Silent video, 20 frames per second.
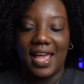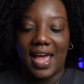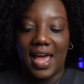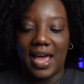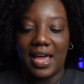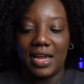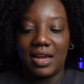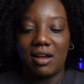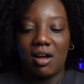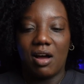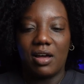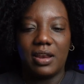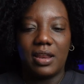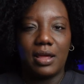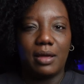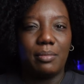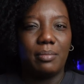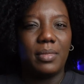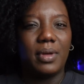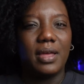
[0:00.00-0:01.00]
I got
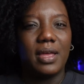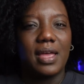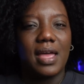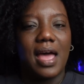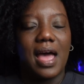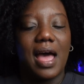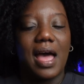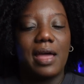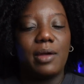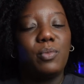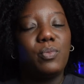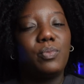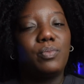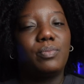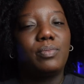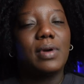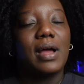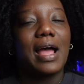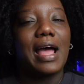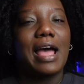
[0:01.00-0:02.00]
them.
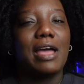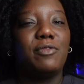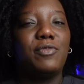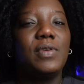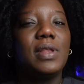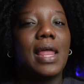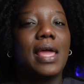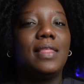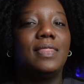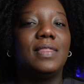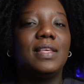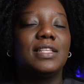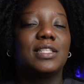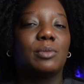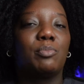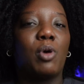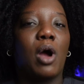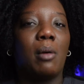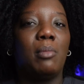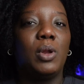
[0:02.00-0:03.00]
I feel like these are
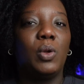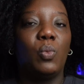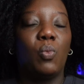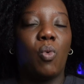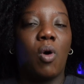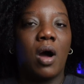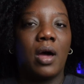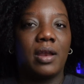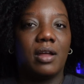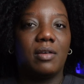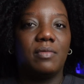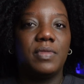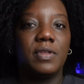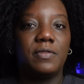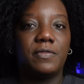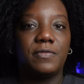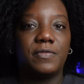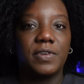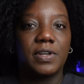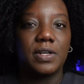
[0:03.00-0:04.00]
probably one of the
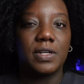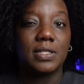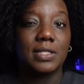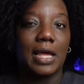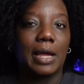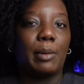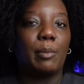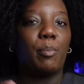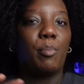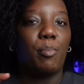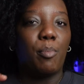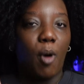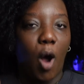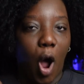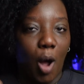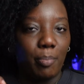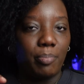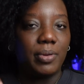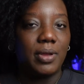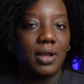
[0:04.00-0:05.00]
first like
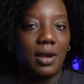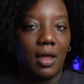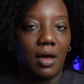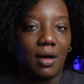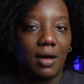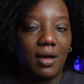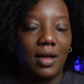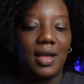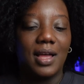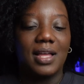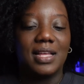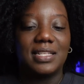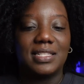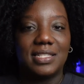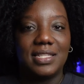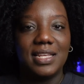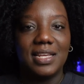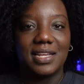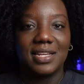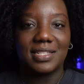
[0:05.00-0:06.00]
popular
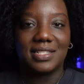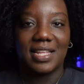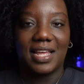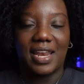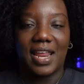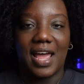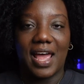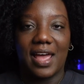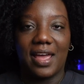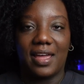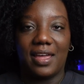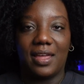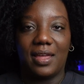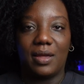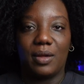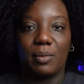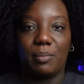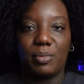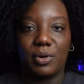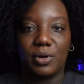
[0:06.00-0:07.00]
sneakers that I
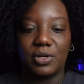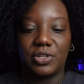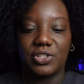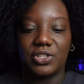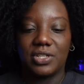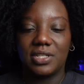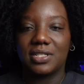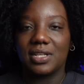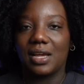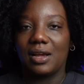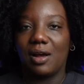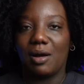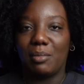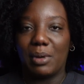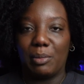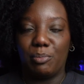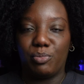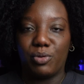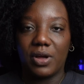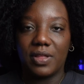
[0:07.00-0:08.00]
purchased. I got my
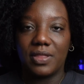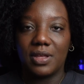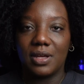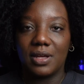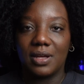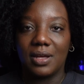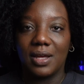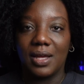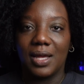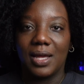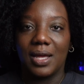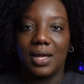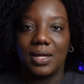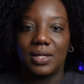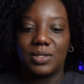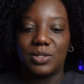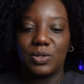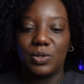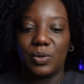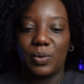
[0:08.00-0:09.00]
brother
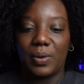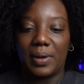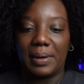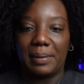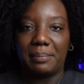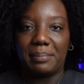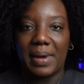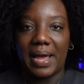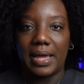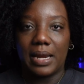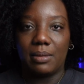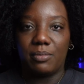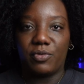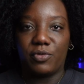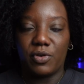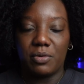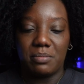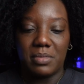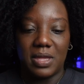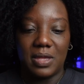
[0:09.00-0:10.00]
to buy them
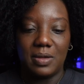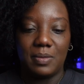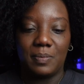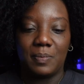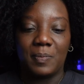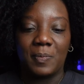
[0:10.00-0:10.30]
for me.